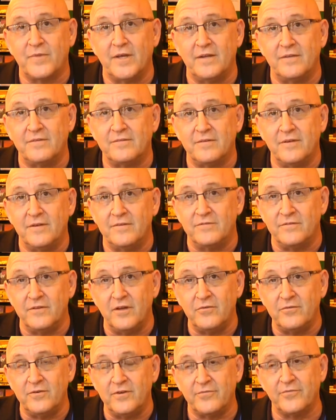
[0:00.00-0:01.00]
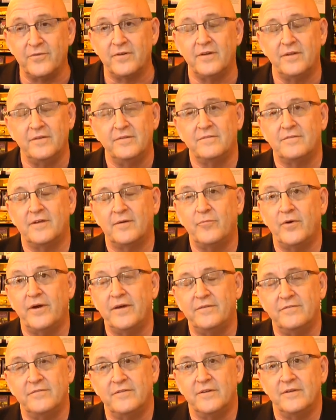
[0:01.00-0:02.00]
And it's no different in some
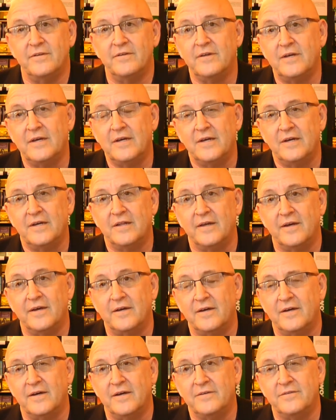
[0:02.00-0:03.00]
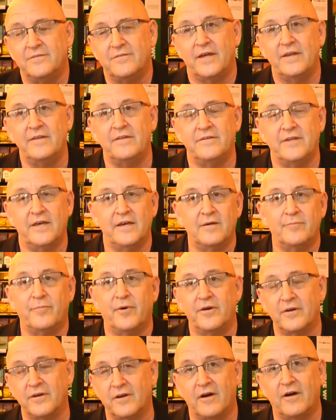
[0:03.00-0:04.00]
ways than like deciding to take
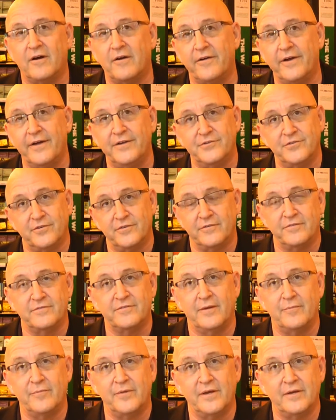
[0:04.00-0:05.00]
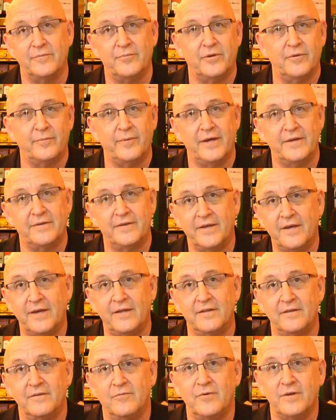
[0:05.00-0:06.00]
apart a car engine or something to put it back
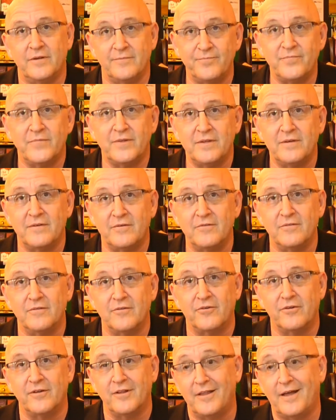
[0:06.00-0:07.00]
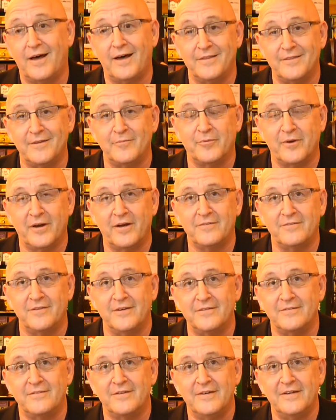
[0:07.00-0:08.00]
together. Well, you learn a lot in the
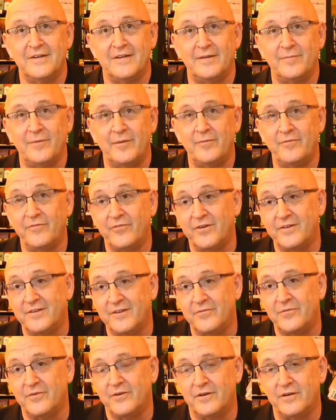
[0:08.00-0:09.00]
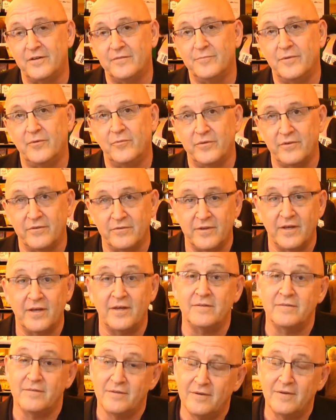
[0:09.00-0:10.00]
process, and it may be very difficult, but when you're
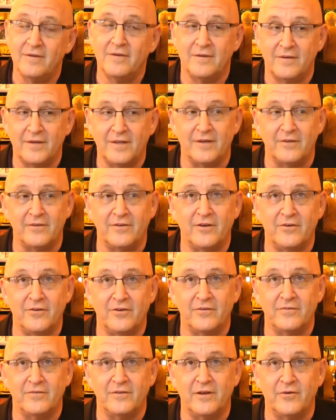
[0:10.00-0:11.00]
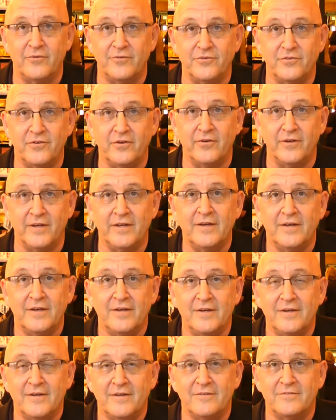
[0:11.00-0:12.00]
done, you know what you're doing.
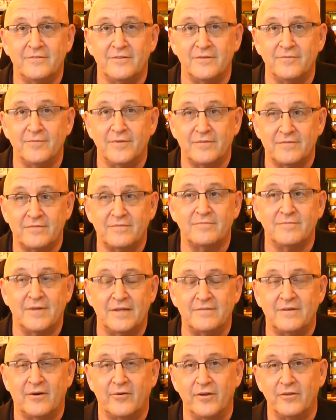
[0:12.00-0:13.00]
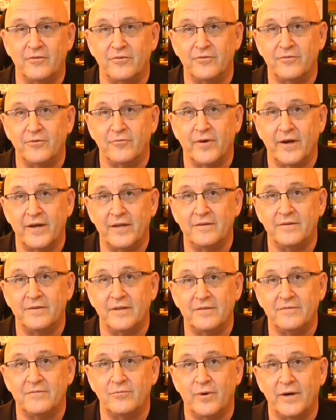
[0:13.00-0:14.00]
So that's how I learned to write, and
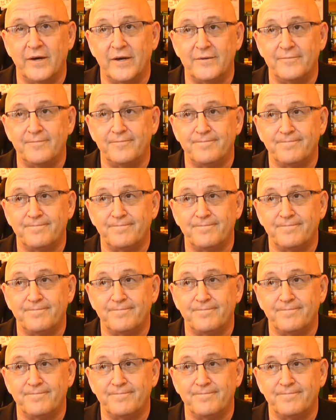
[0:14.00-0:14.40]
that's why.